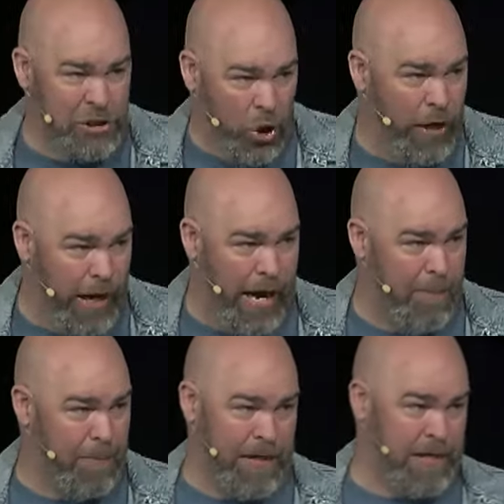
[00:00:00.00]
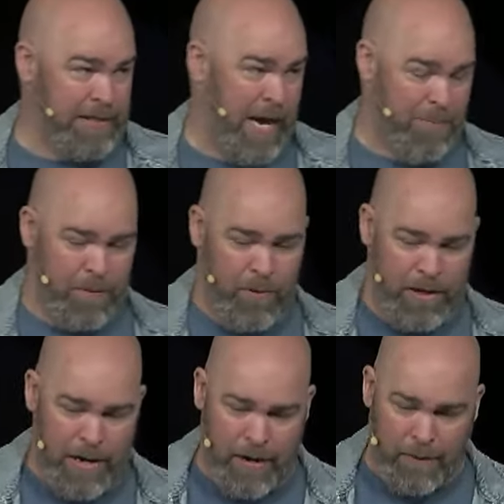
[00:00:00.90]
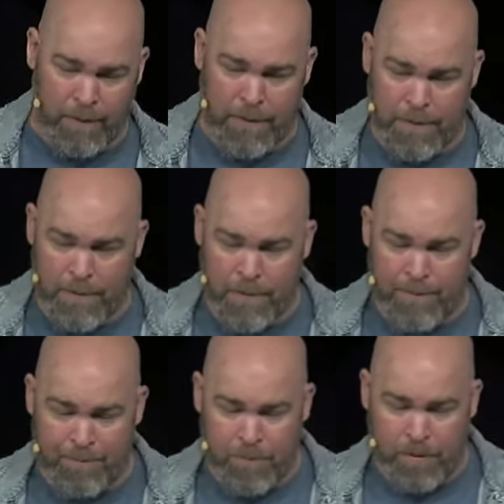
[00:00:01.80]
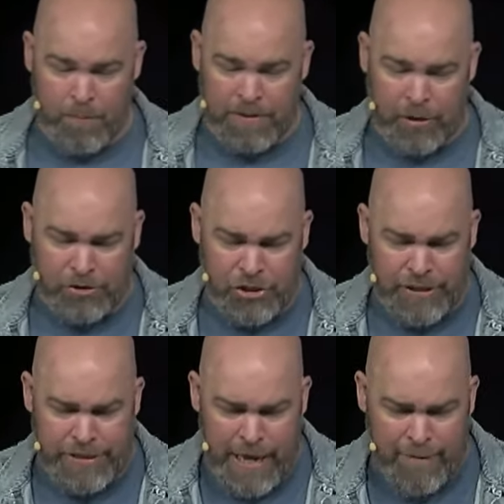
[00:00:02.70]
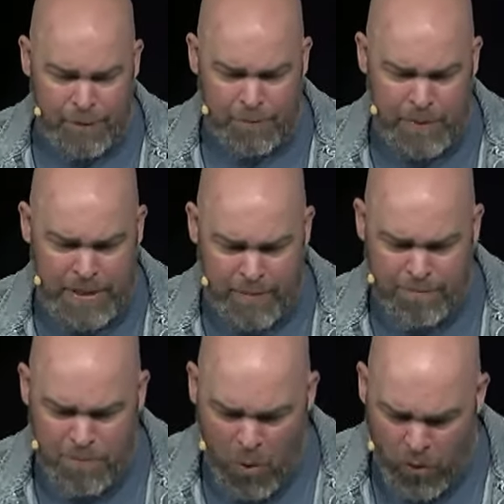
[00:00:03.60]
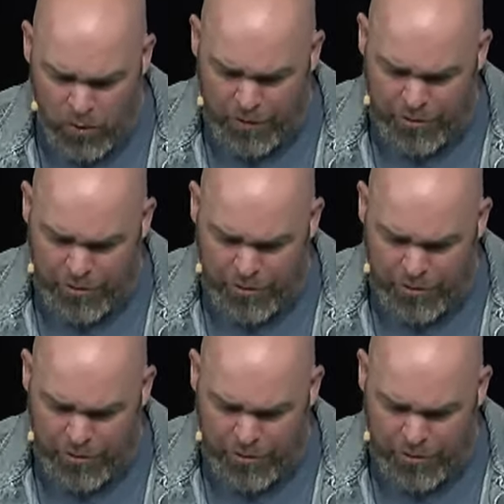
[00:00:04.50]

going to happen, and it's happening right now. But there should never be a moral